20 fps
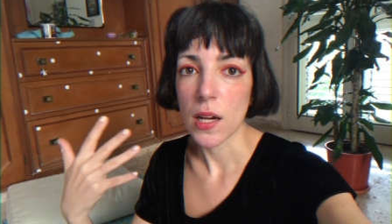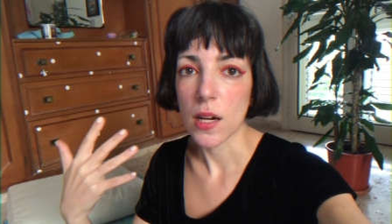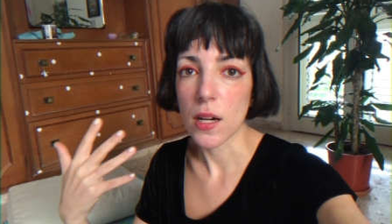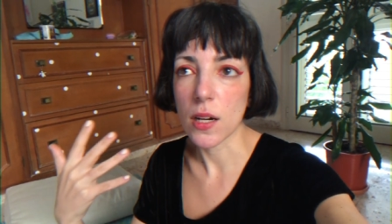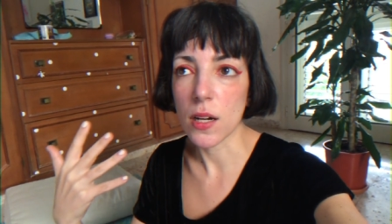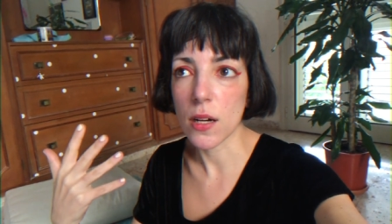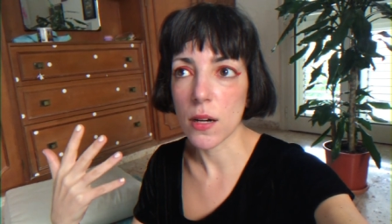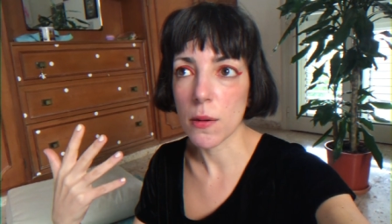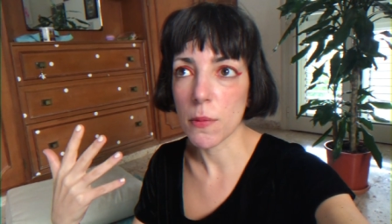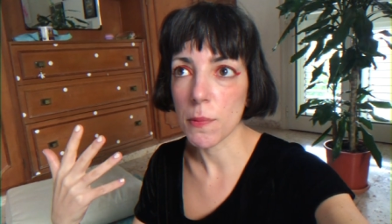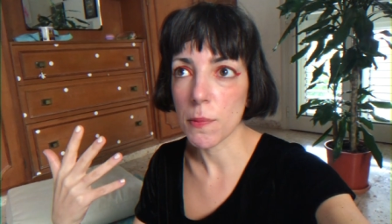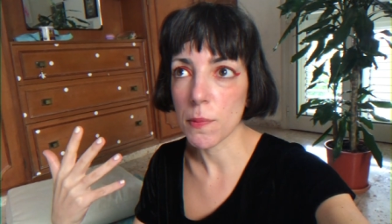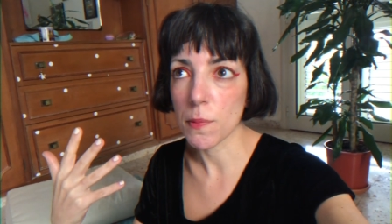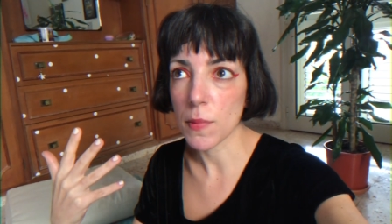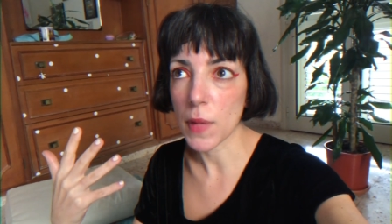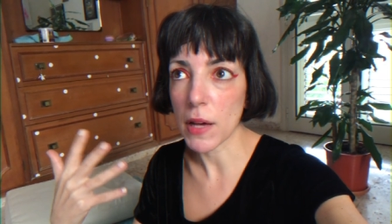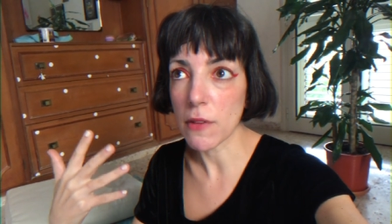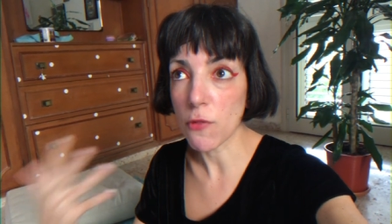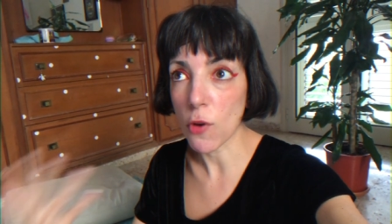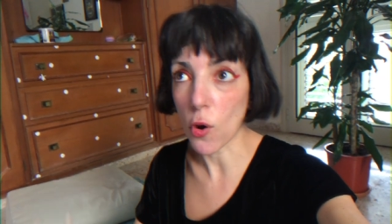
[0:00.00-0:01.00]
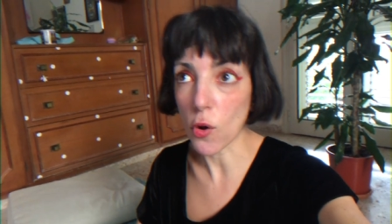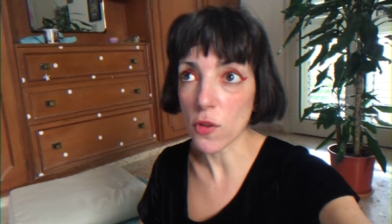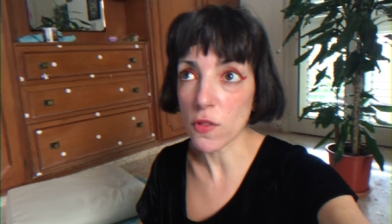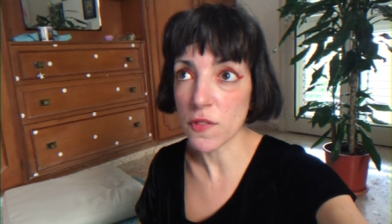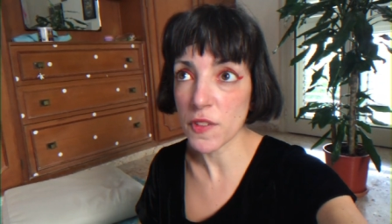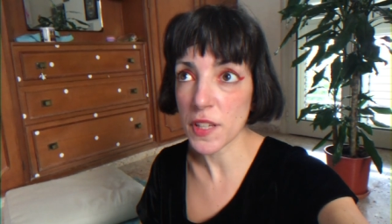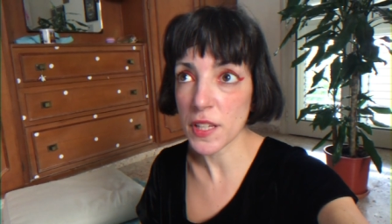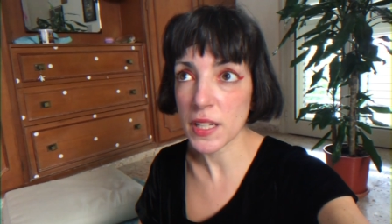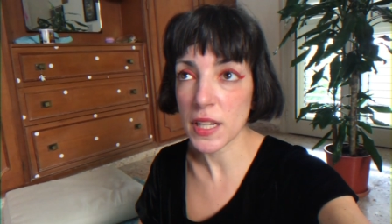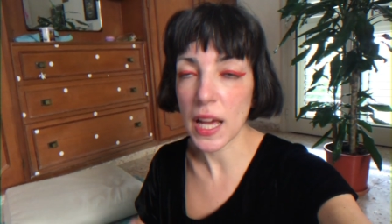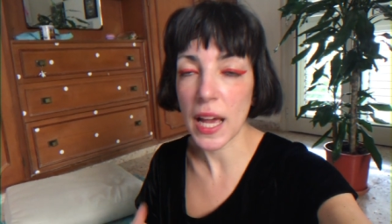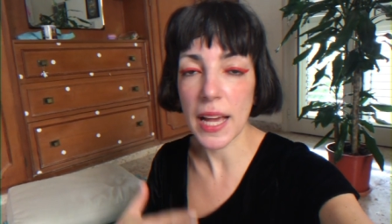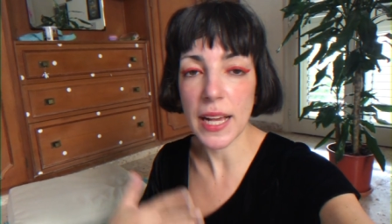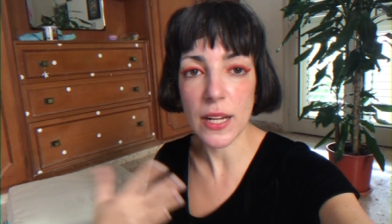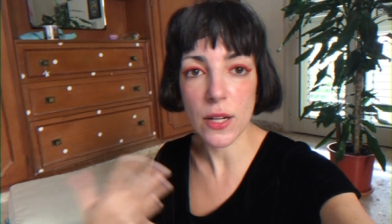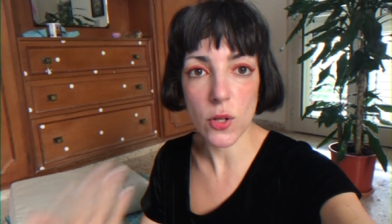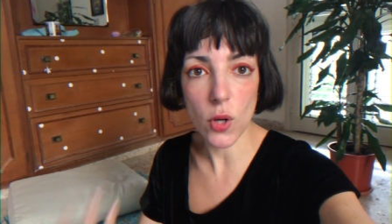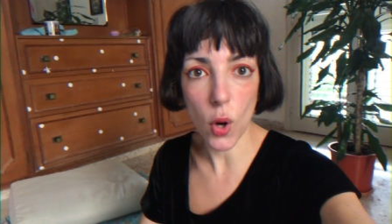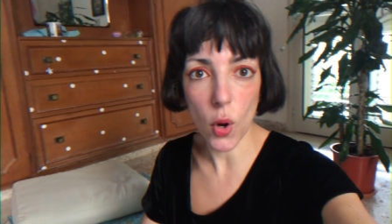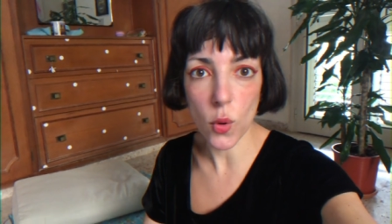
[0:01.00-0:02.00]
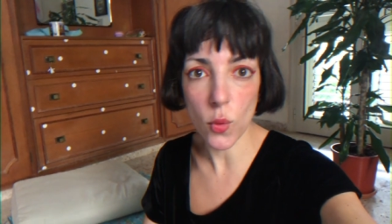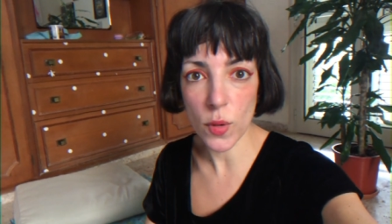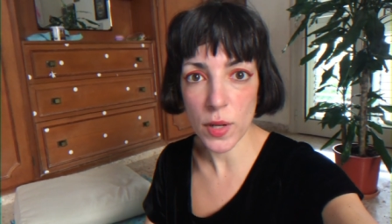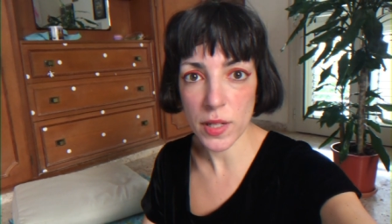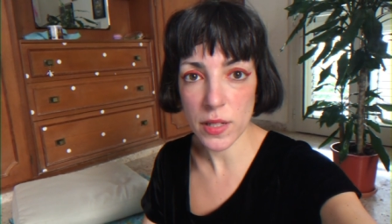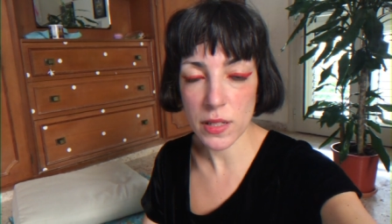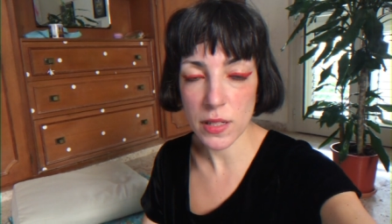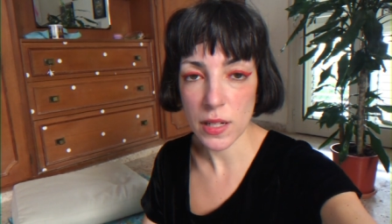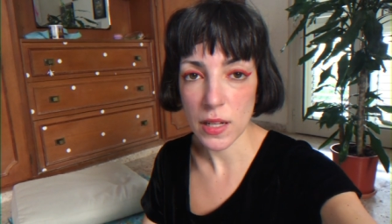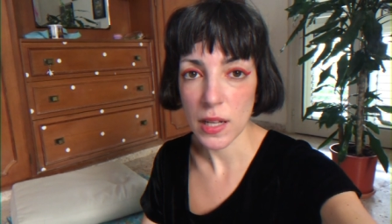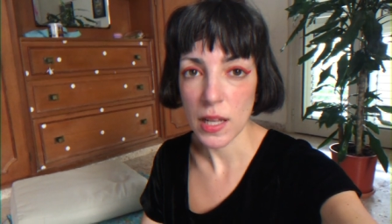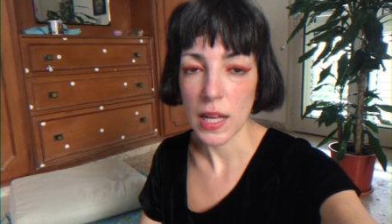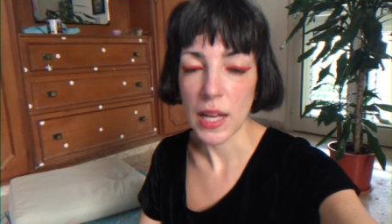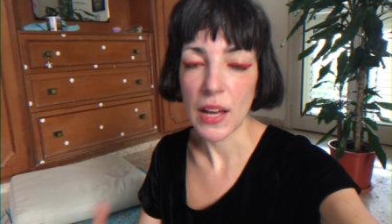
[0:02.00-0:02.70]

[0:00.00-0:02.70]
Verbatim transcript: um, evolving and growing.